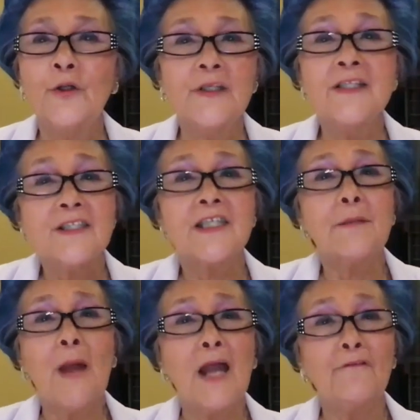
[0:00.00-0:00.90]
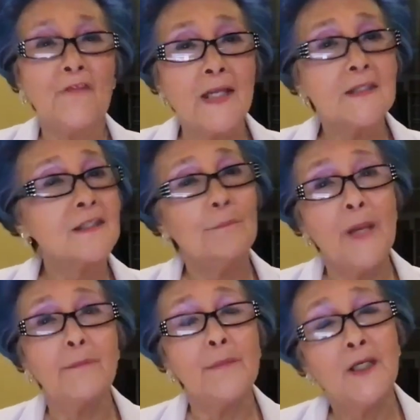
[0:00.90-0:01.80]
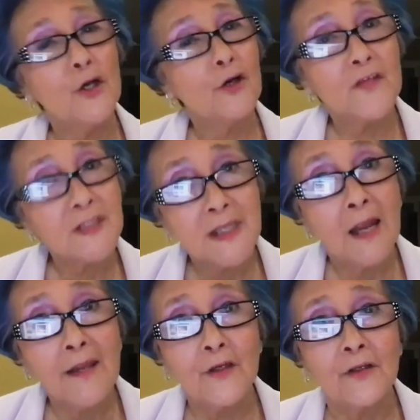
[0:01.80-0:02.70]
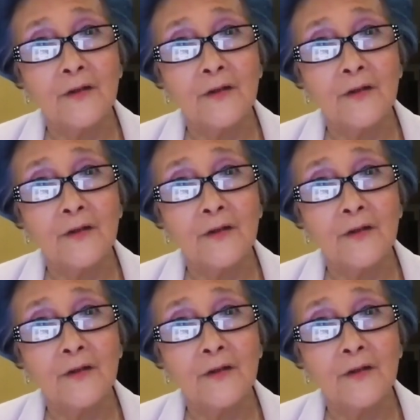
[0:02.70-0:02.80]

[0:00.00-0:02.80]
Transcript: see my face and make me nervous either.